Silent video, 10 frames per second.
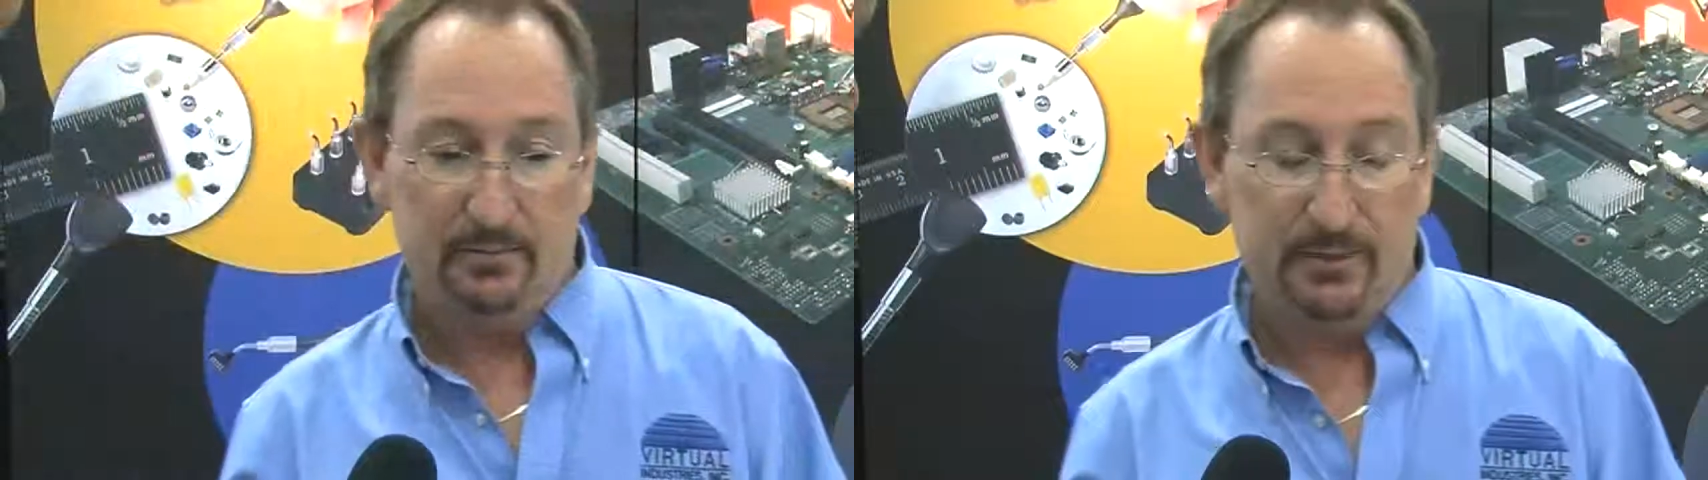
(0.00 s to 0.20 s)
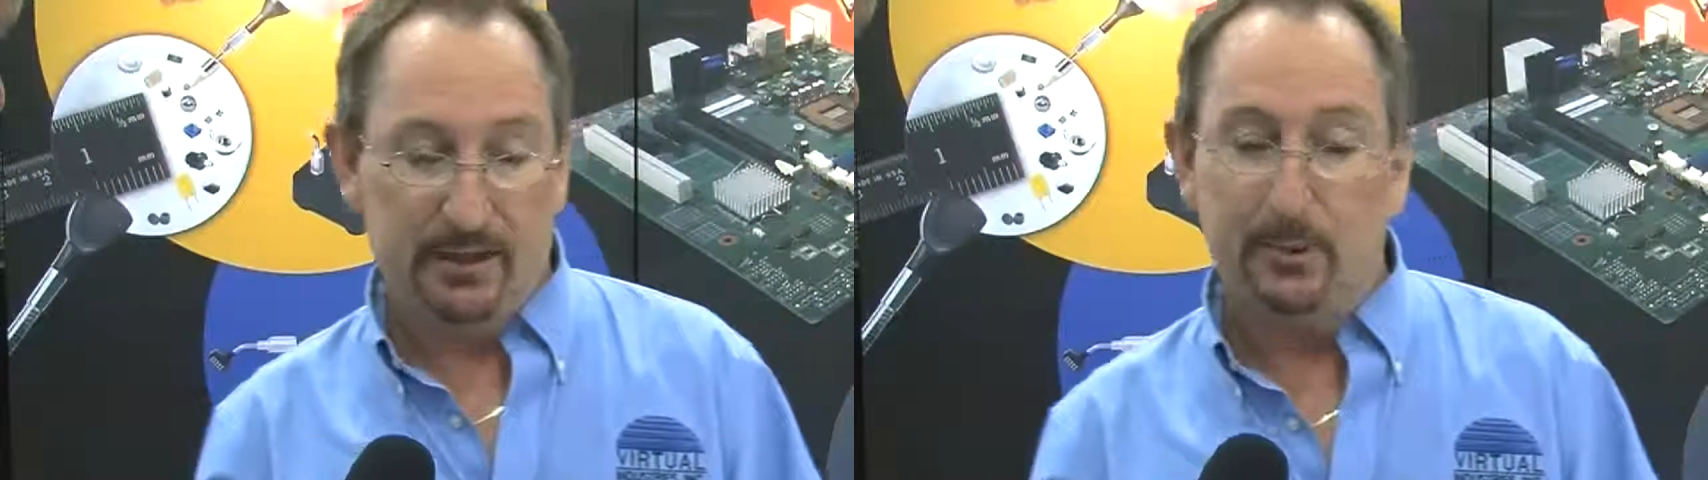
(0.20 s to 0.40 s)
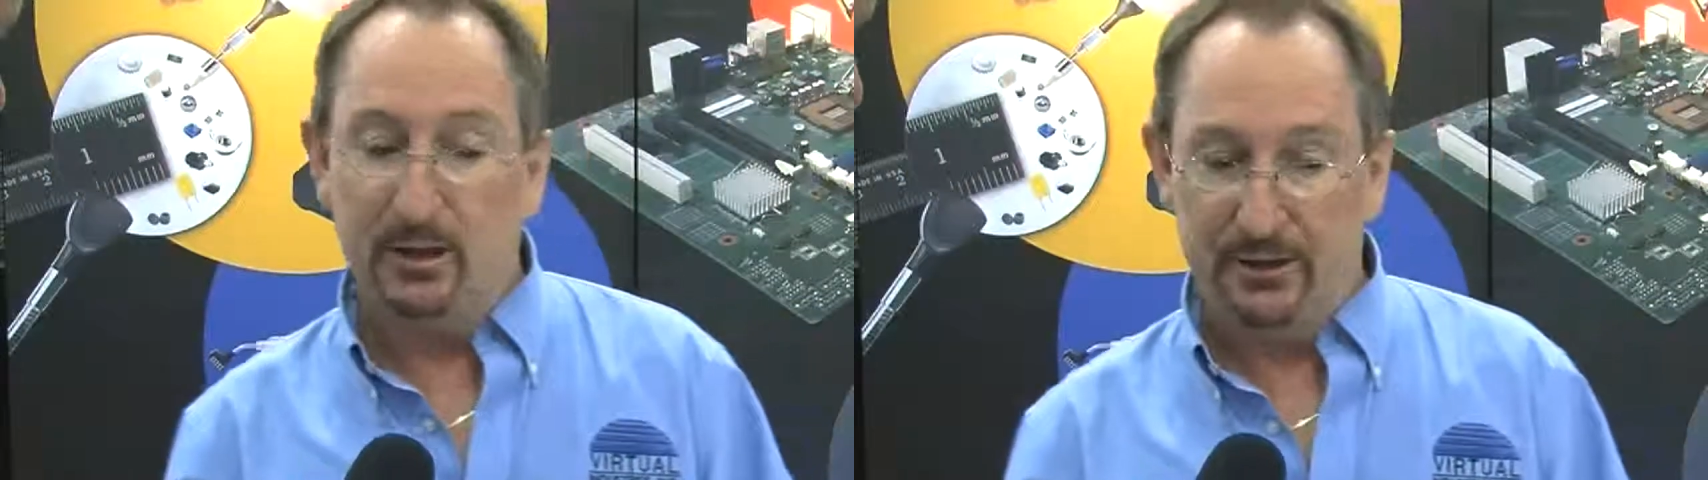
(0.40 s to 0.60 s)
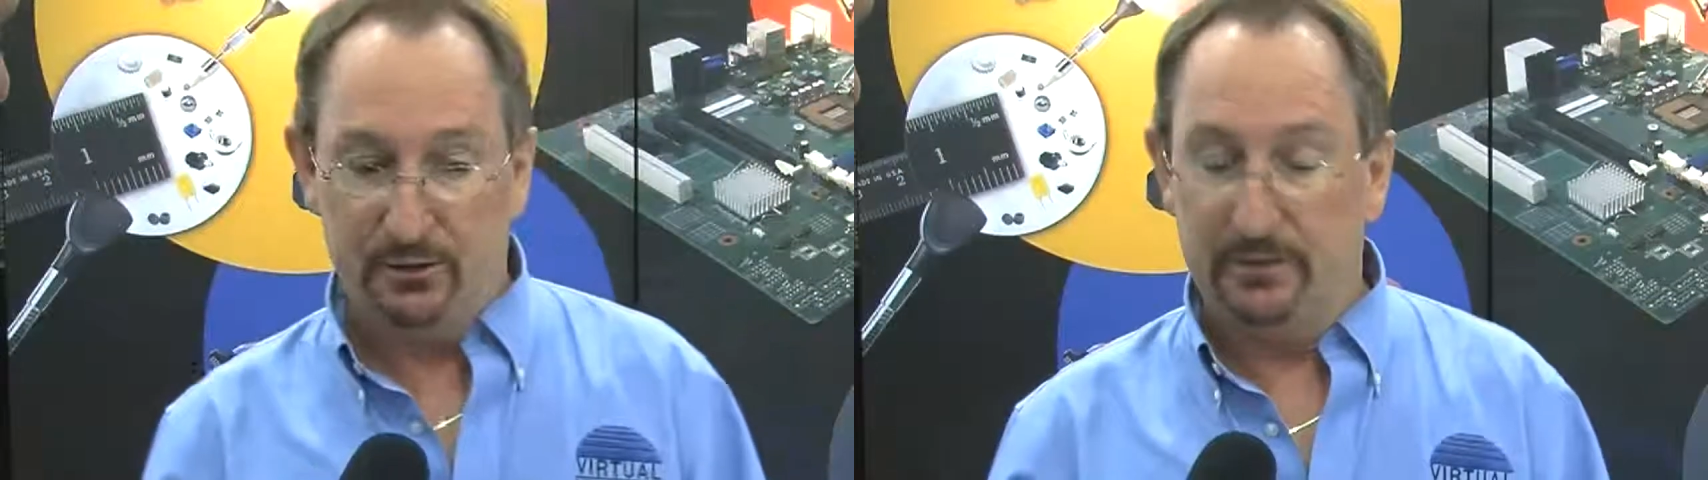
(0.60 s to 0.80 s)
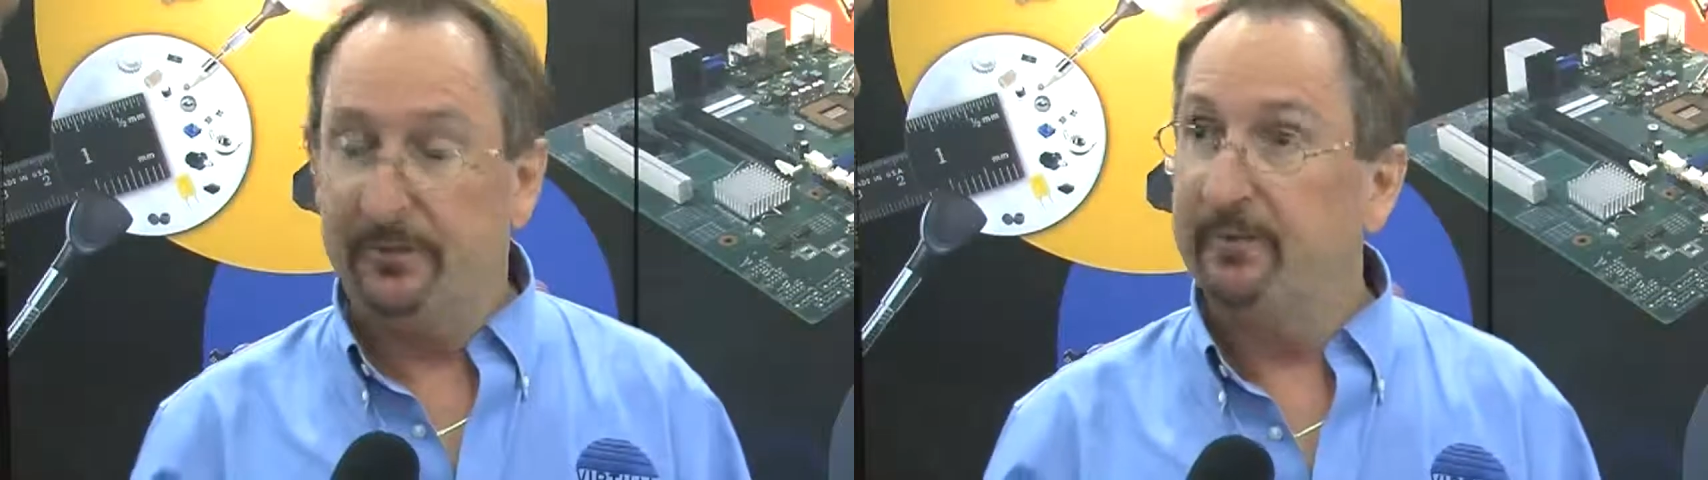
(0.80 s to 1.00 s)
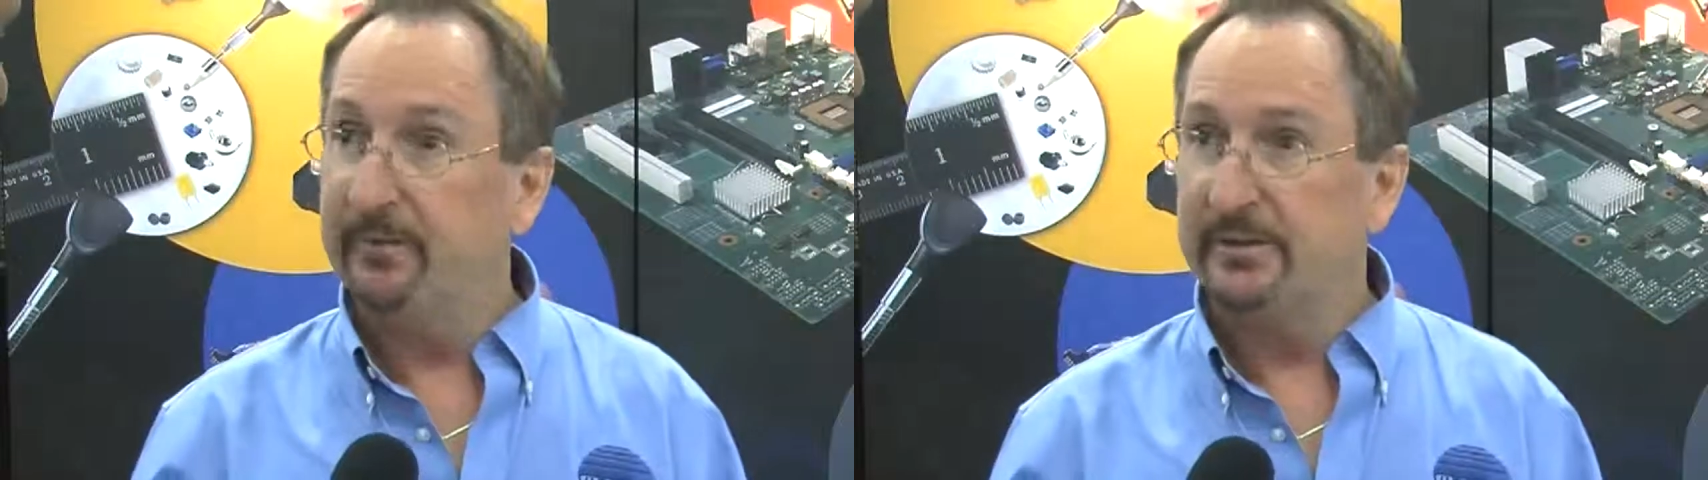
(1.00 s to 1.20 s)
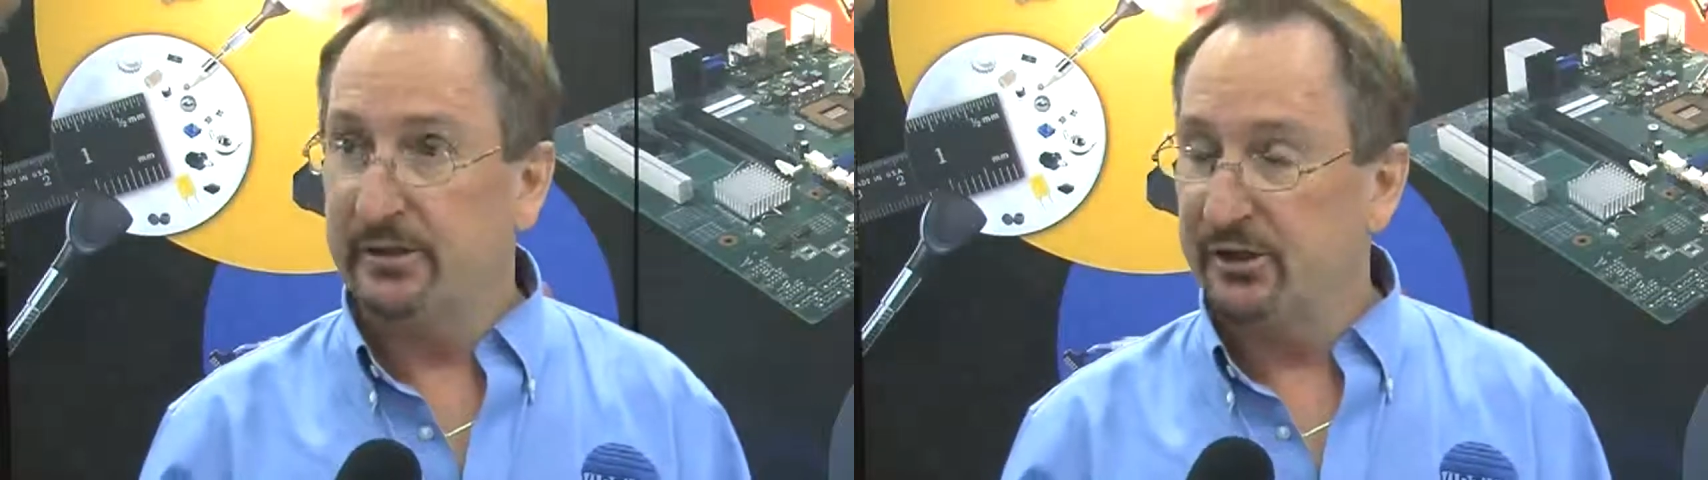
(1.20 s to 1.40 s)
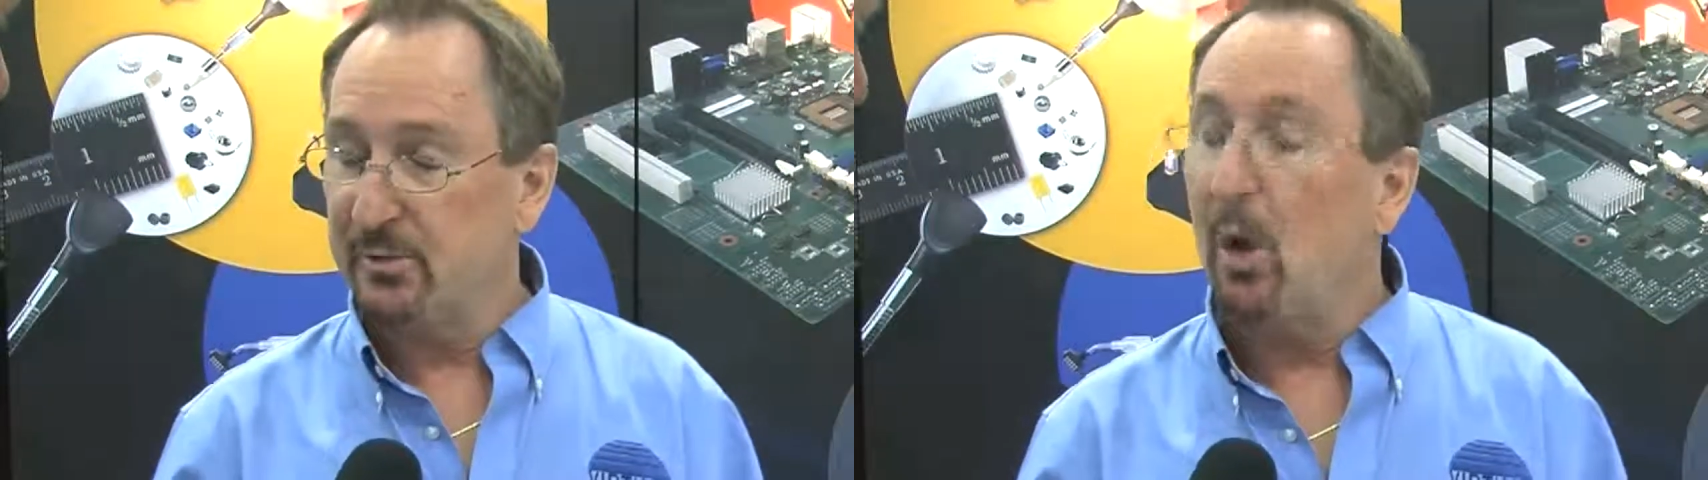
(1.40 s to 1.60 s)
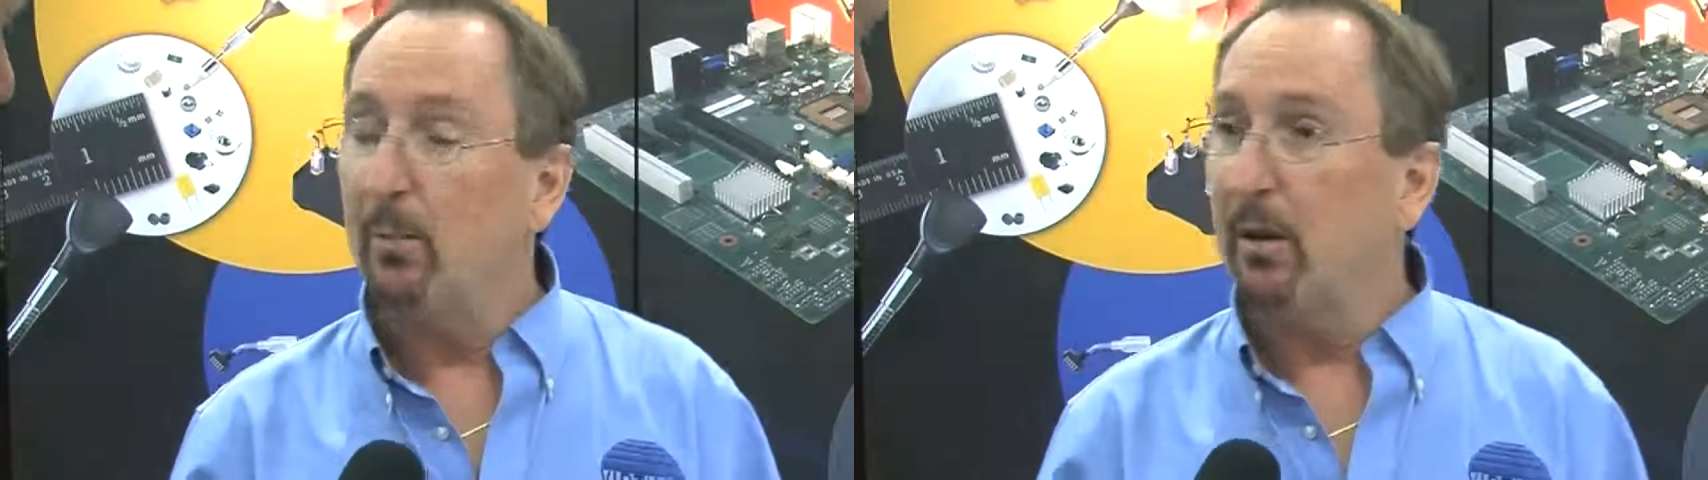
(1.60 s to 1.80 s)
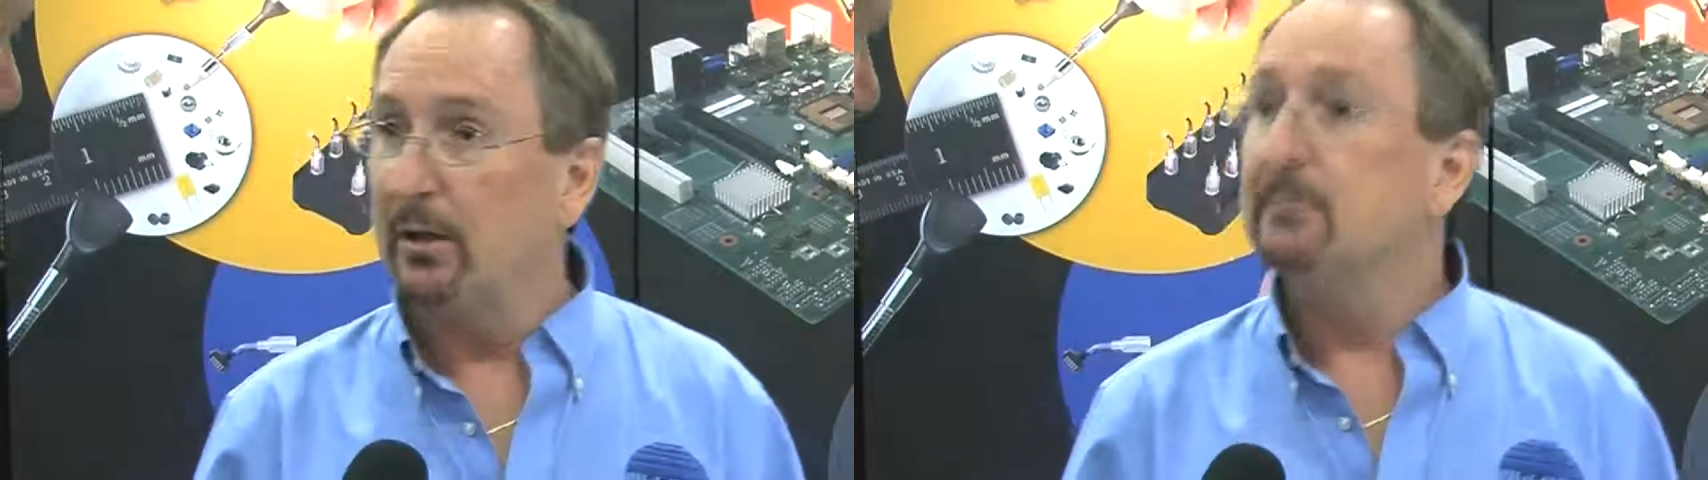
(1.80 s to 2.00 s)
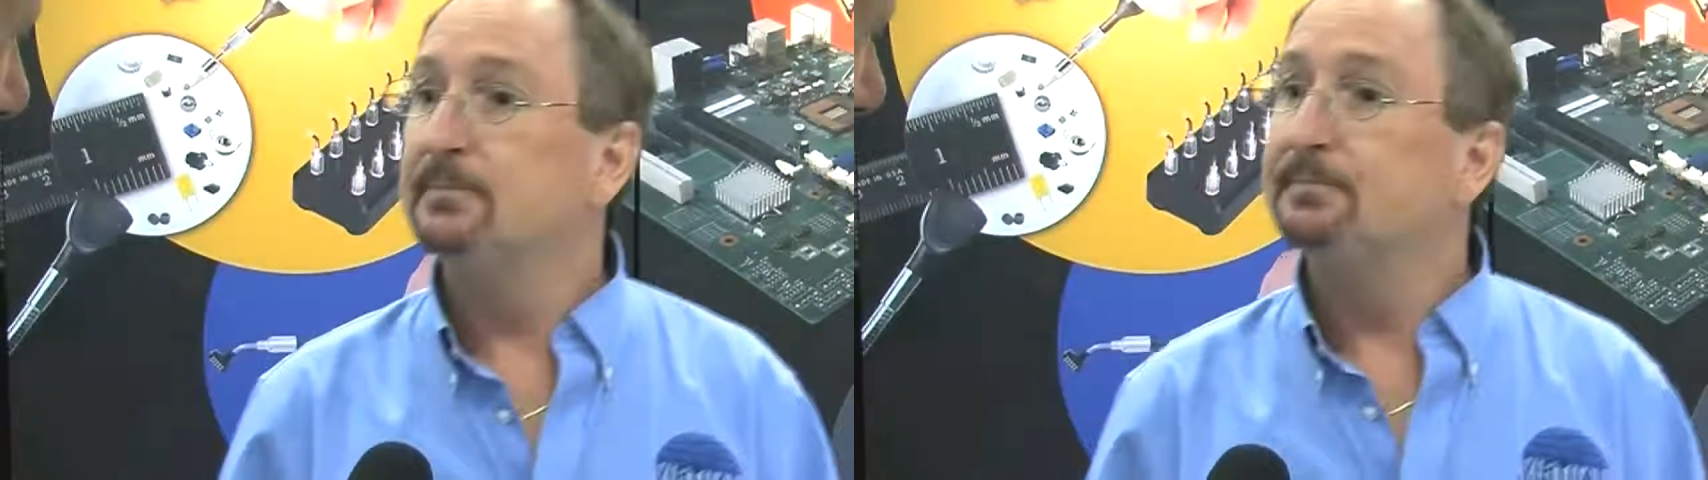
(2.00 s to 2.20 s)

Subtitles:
manipulation of such a small part.